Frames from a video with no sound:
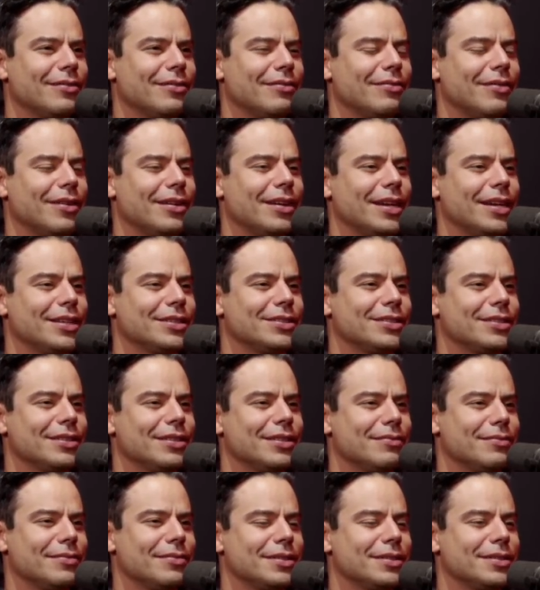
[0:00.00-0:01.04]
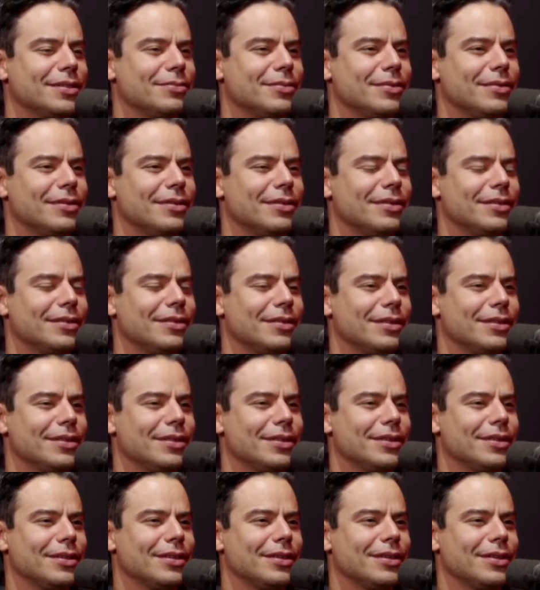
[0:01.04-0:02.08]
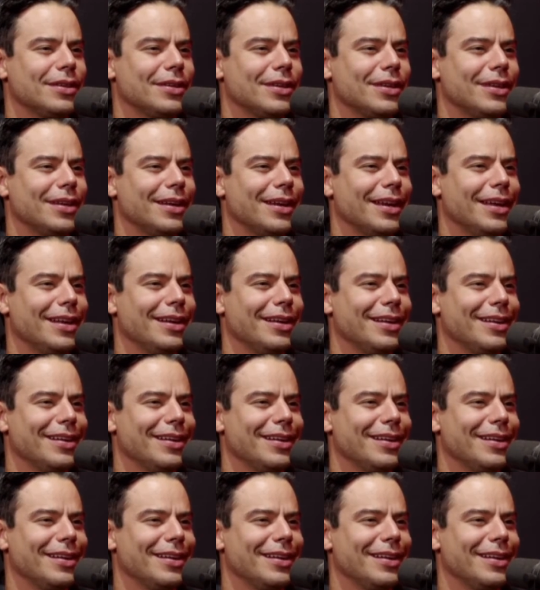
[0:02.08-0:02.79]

one nation, invisible. And